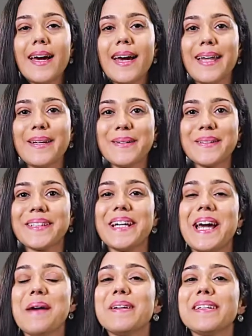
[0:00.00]
Hello,
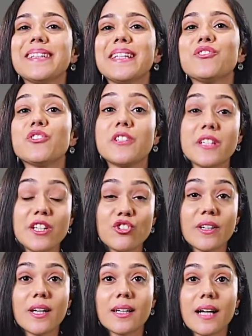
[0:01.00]
the MSc
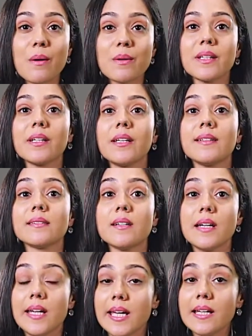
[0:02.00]
Strategic Accounting is an